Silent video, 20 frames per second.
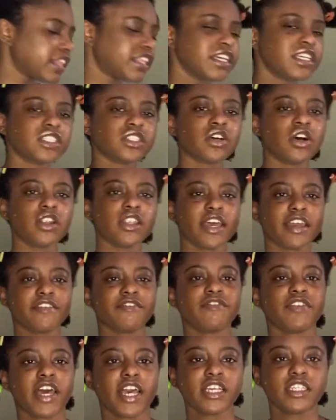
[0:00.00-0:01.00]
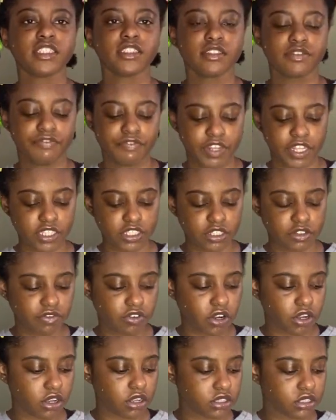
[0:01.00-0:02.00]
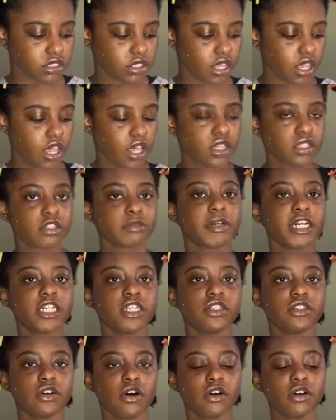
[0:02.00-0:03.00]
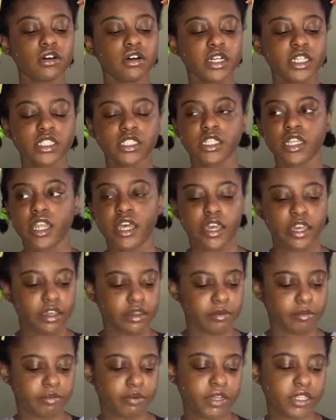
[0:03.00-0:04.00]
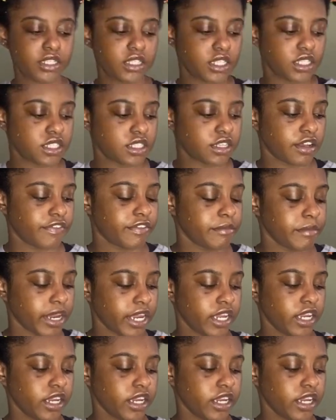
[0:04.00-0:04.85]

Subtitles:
I think it's called like flexi rods. So my goal is to like put this stuff in my